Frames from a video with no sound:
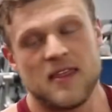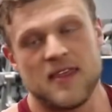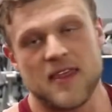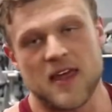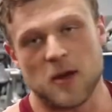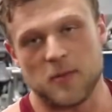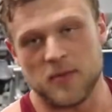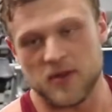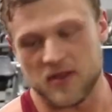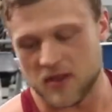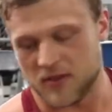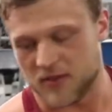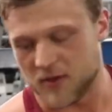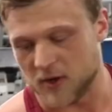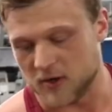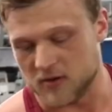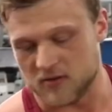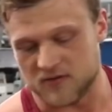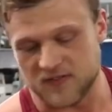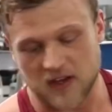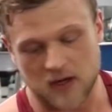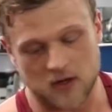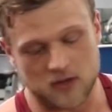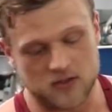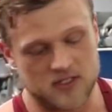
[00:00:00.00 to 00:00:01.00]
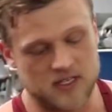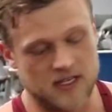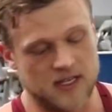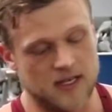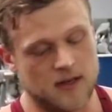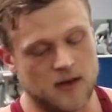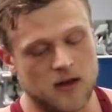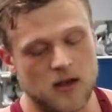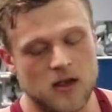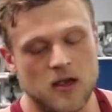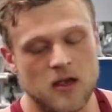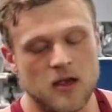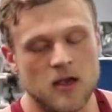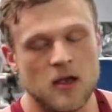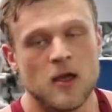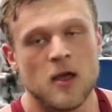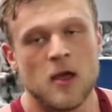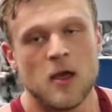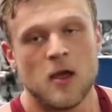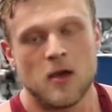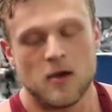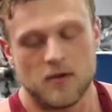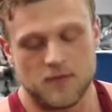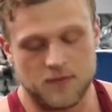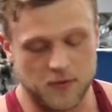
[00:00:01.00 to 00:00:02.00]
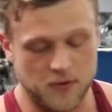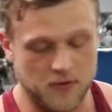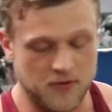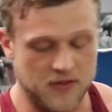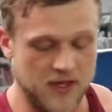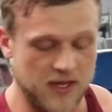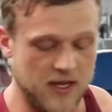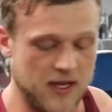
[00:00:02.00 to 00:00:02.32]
that'll be the third and final set for the